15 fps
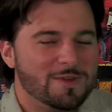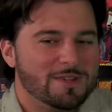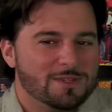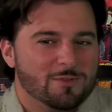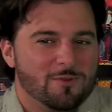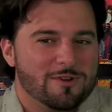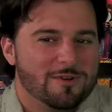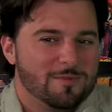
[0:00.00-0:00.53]
because
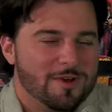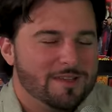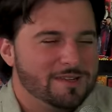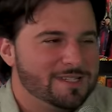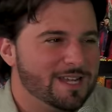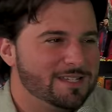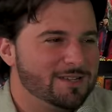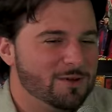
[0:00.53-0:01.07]
Warner Brothers
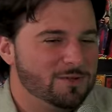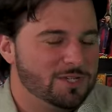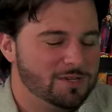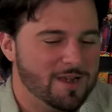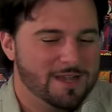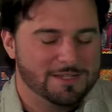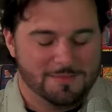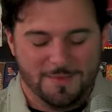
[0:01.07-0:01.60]
has no
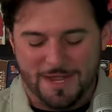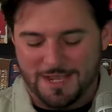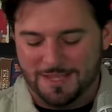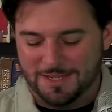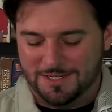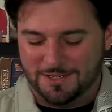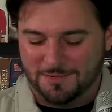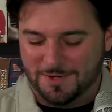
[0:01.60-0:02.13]
trust, man.
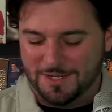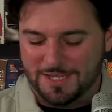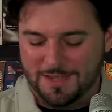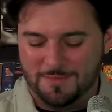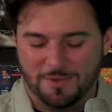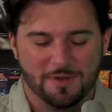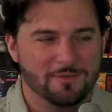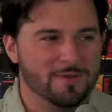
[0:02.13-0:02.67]
They just want to
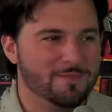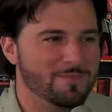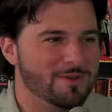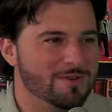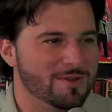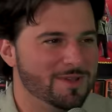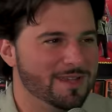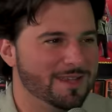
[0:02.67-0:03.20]
keep on
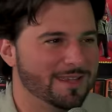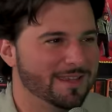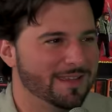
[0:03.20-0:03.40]
rebuilding.